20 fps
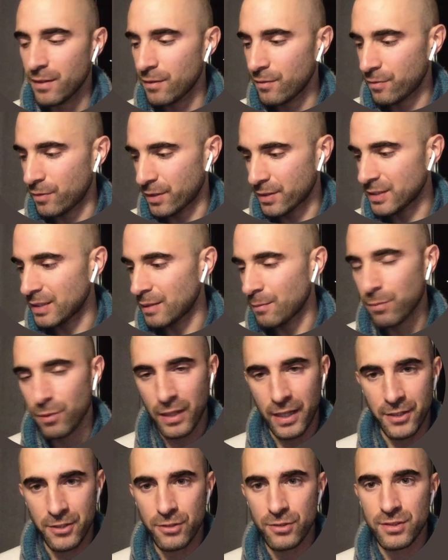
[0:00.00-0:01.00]
For example,
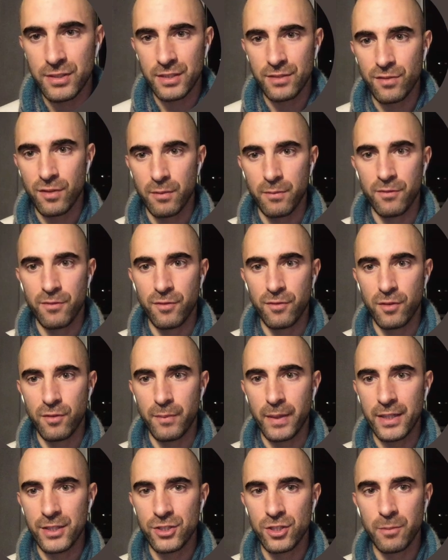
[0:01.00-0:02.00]
I use this for
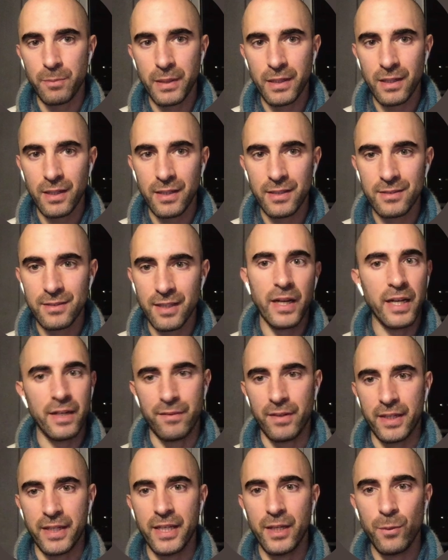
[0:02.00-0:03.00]
my shopping list. I have
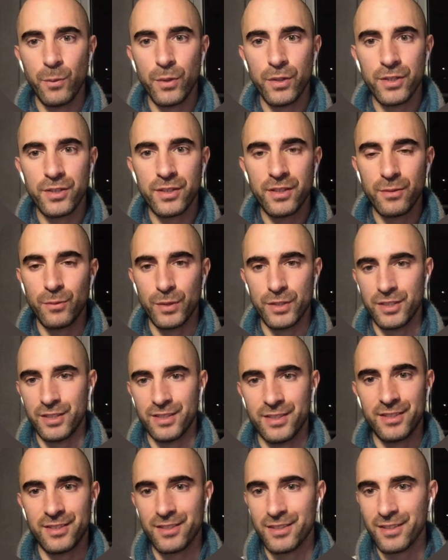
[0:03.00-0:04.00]
a keyword, which
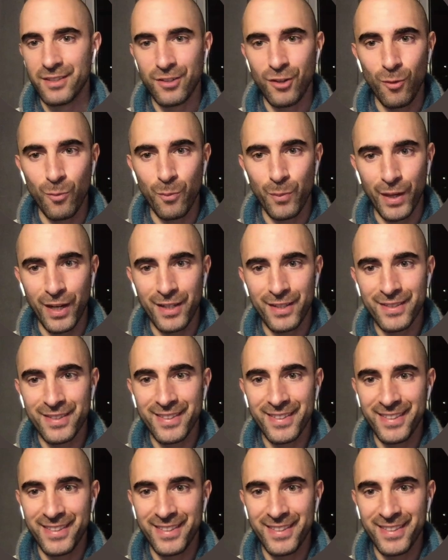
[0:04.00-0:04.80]
is compra.